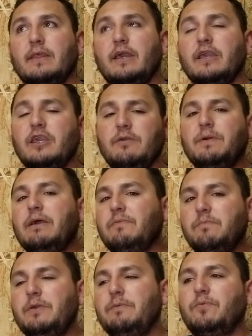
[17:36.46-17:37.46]
I keep
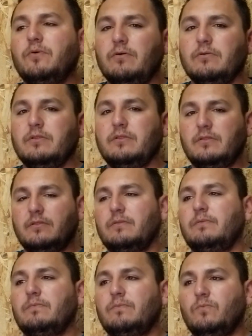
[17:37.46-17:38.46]
having people
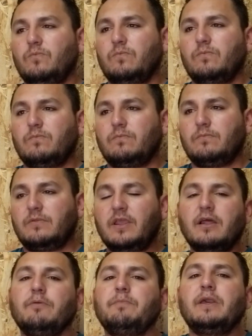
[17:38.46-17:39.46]

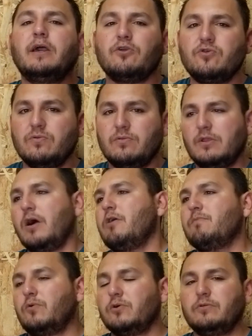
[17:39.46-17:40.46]
telling me I should
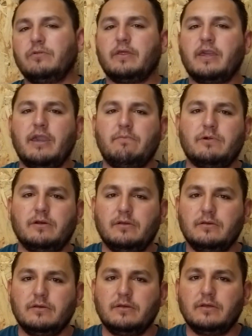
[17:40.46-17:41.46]
talk more to the camera
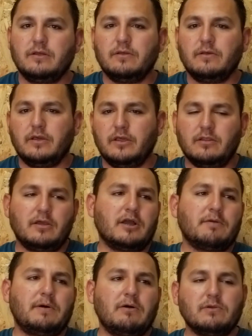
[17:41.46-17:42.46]
and talk
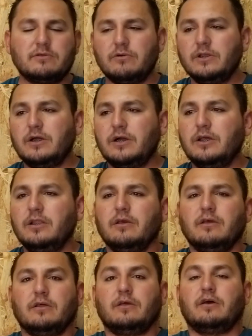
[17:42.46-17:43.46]
about what's going on.
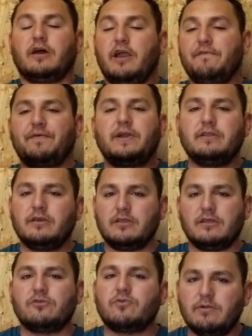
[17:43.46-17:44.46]
I find this
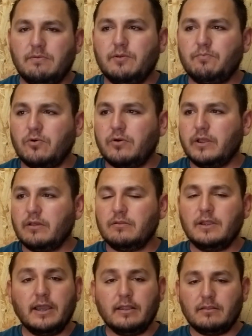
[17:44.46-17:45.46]
extremely boring.
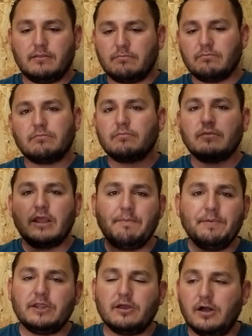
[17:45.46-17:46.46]
Not
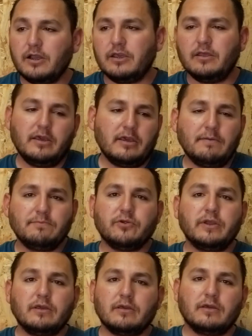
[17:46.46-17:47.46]
me talking. Hey, I'm
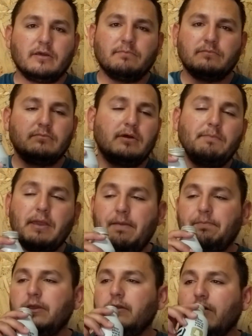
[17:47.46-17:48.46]
drinking. I'm
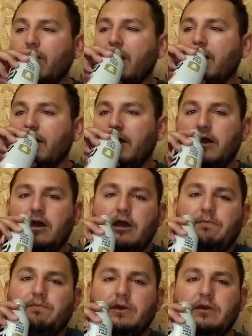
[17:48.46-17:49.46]
happy.
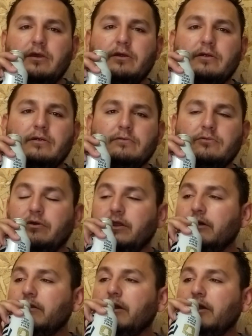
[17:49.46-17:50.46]
I'd be here doing
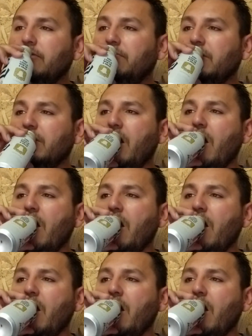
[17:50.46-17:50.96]
nothing anyway.